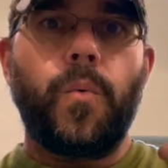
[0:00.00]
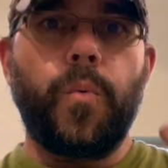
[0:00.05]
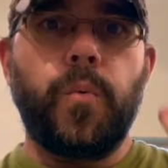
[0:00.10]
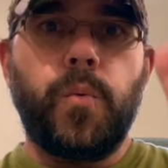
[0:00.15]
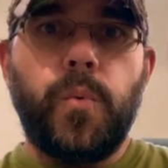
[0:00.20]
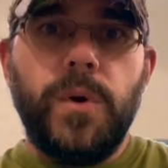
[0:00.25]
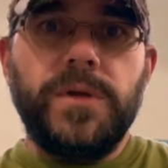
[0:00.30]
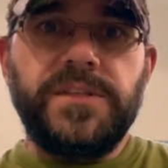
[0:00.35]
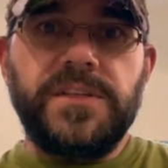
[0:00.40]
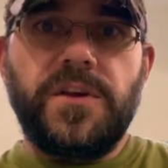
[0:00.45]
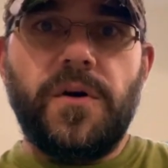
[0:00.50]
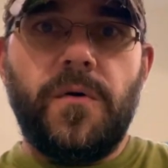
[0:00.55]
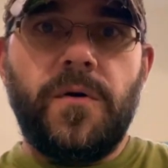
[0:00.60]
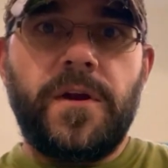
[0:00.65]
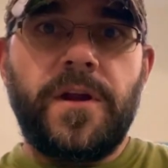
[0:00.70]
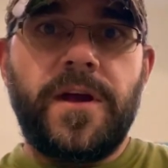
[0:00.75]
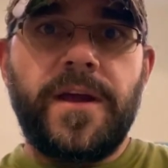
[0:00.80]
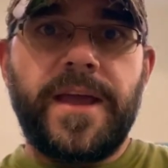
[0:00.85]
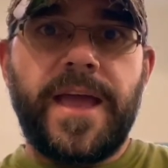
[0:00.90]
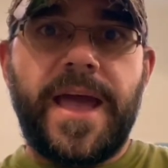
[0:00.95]
What's going
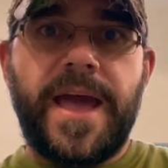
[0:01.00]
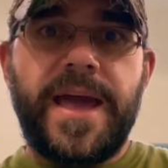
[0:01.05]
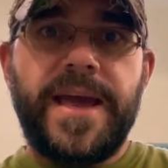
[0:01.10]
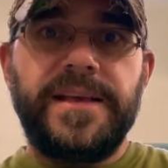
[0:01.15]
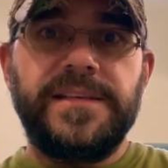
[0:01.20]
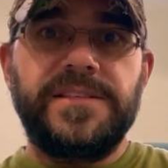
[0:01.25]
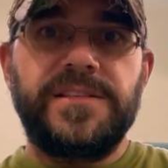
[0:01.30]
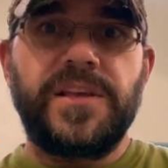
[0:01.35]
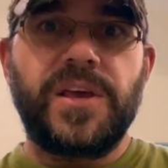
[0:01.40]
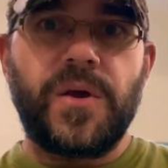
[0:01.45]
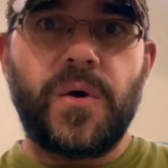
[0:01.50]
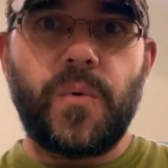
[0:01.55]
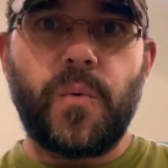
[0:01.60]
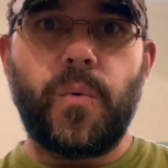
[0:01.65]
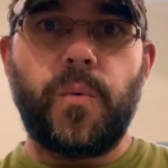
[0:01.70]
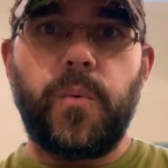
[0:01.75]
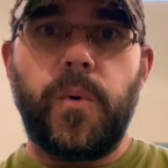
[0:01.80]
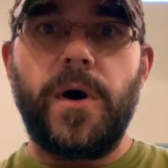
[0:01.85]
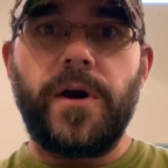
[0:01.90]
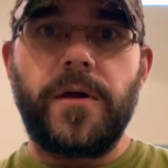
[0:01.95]
on, guys?
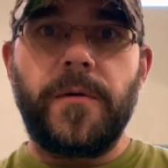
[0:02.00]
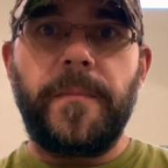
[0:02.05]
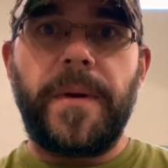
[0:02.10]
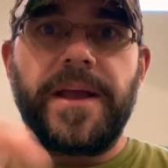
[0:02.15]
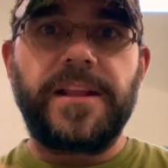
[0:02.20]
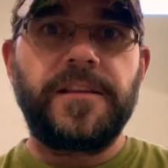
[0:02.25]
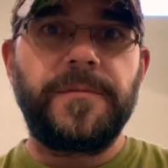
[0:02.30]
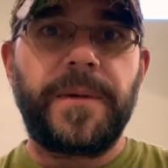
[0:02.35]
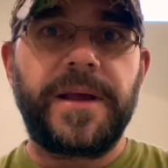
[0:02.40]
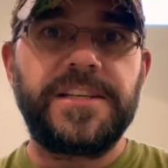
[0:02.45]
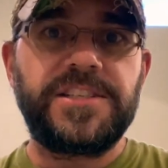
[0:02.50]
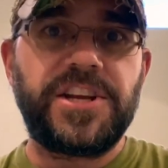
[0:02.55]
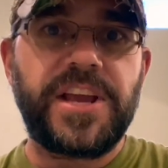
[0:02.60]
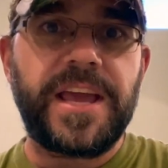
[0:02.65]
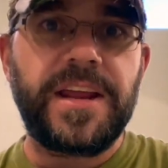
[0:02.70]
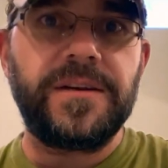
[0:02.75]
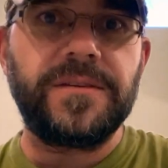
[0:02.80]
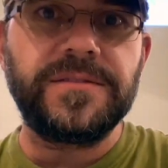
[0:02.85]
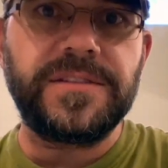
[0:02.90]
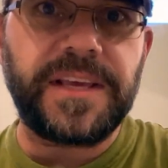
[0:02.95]
Welcome back to my
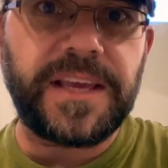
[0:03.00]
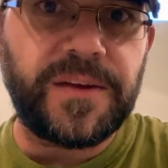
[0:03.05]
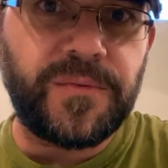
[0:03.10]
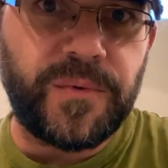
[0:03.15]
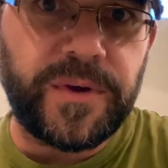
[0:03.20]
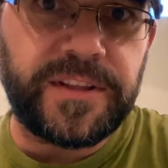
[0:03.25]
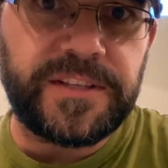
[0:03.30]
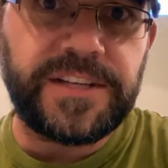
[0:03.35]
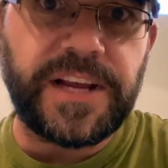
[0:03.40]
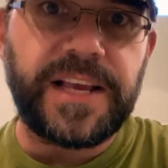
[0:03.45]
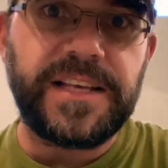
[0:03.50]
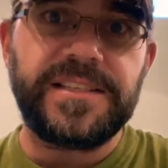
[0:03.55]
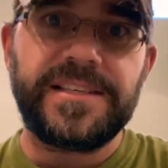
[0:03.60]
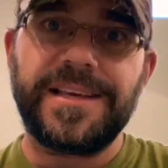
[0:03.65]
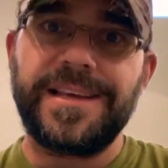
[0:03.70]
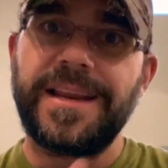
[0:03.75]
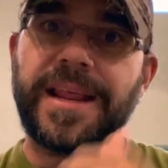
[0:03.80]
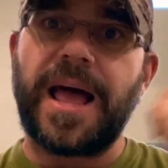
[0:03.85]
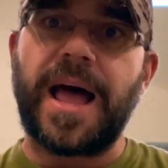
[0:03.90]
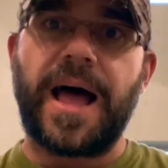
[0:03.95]
channel, Diggin with
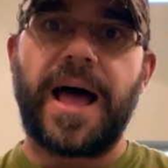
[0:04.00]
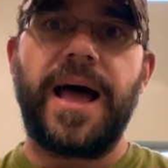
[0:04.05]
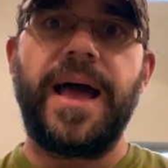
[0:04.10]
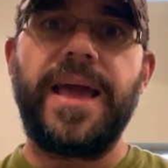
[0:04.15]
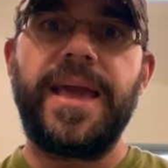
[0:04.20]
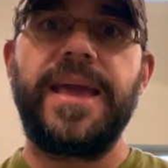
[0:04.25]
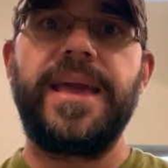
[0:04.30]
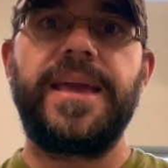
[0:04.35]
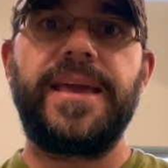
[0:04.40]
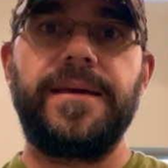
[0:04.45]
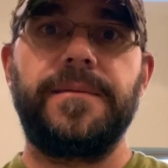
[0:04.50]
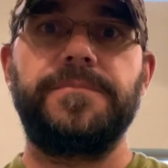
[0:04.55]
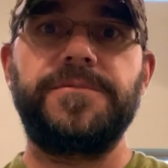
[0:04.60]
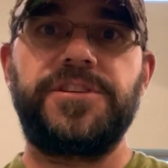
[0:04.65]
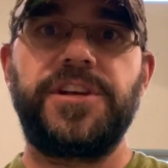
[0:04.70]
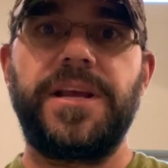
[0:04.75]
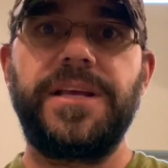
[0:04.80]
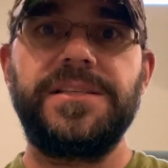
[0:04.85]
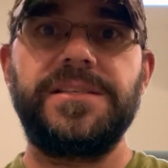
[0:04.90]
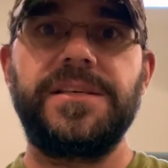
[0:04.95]
Jason. I am
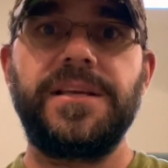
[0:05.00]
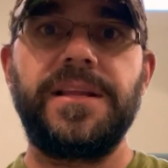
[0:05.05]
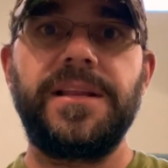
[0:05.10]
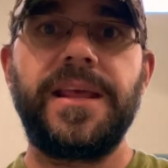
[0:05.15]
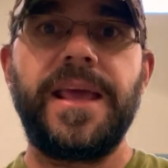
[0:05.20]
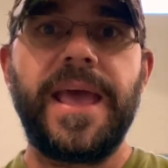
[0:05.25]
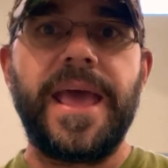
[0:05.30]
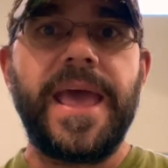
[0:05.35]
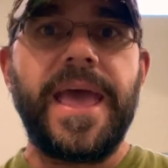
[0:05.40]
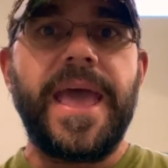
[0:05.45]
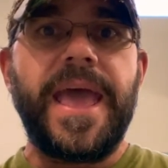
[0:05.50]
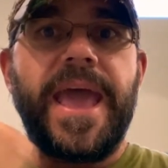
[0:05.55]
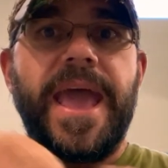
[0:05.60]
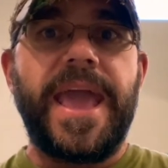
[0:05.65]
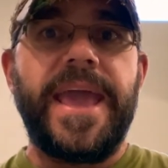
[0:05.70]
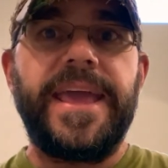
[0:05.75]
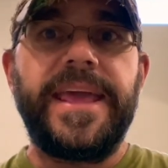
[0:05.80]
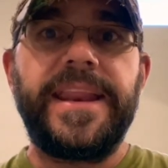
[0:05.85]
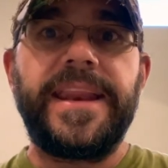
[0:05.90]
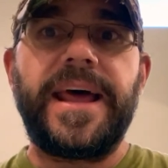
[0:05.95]
Jason,
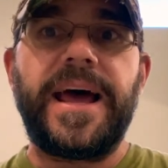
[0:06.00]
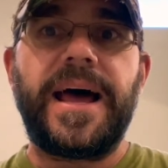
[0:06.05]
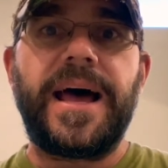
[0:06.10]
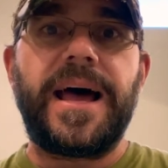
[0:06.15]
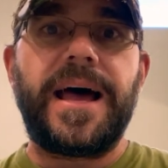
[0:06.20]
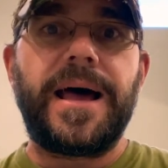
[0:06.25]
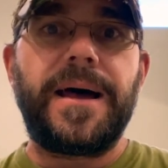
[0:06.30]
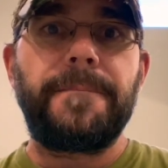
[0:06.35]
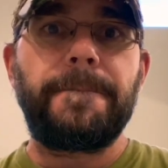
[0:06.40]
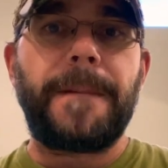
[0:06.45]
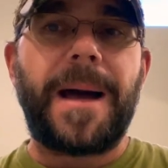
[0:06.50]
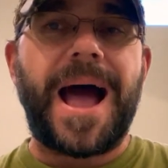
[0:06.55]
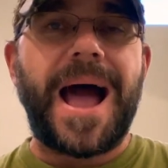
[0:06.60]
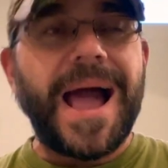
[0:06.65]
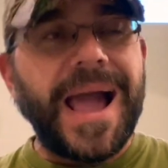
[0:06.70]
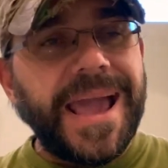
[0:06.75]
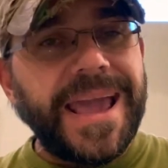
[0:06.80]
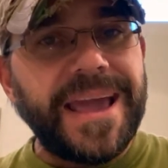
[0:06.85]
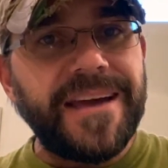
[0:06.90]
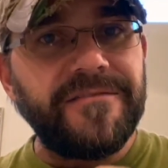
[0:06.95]
and um,
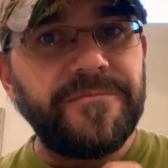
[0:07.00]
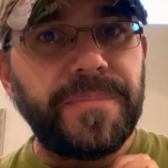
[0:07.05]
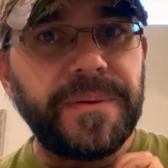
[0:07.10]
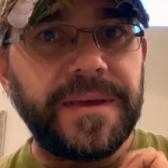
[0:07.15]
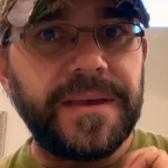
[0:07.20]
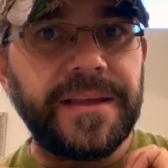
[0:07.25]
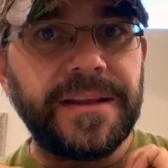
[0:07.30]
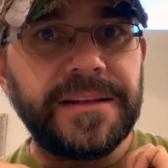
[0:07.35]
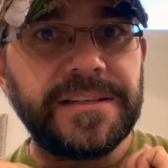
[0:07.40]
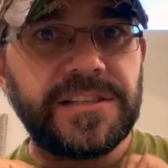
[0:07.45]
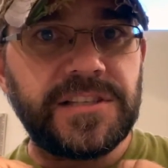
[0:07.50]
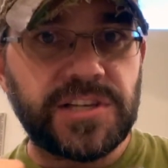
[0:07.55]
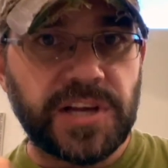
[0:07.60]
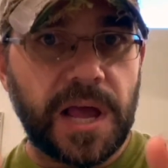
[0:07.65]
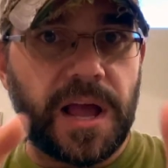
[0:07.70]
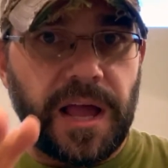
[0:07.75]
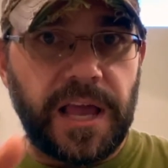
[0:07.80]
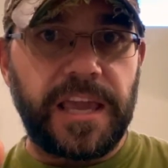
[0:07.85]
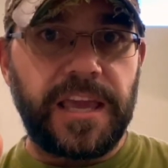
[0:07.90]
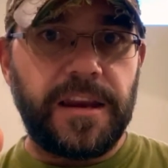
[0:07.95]
I have been
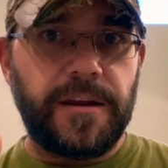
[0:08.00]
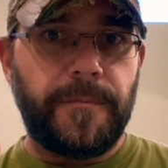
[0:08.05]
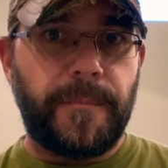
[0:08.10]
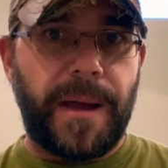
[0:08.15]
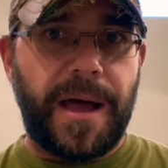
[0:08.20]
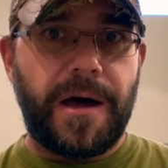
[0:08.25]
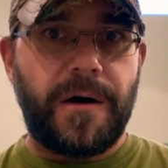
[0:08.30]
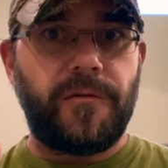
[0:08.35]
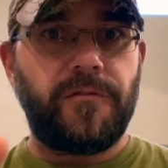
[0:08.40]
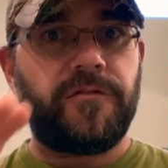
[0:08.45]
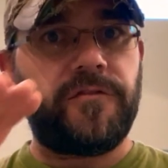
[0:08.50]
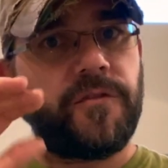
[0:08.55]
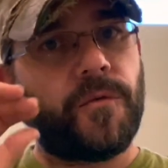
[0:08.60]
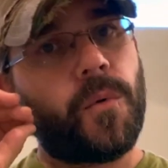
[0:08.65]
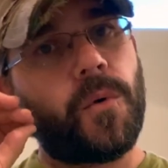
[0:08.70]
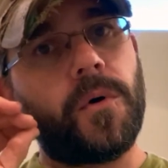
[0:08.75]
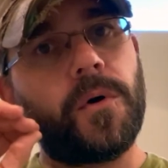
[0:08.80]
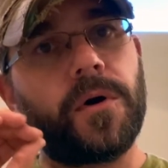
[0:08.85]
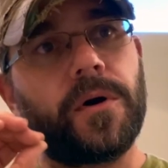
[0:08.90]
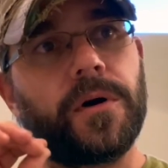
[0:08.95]
talking about
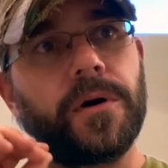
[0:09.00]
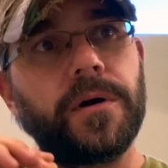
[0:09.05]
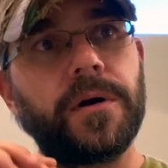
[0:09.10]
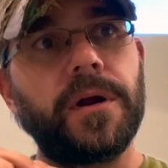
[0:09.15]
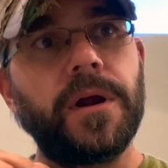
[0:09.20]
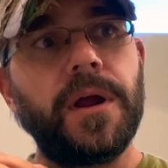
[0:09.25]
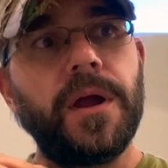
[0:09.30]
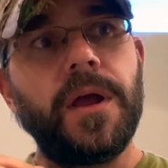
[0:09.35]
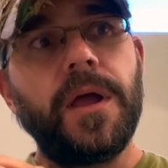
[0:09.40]
for,